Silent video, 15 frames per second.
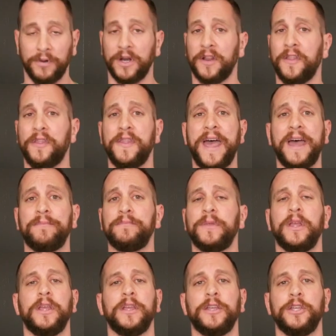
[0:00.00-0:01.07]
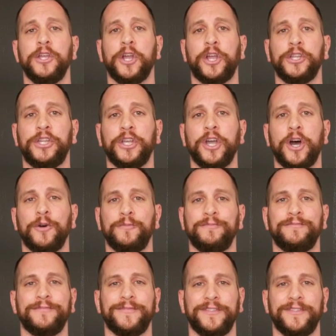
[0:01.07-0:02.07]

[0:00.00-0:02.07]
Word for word: But other than that, you're good to go.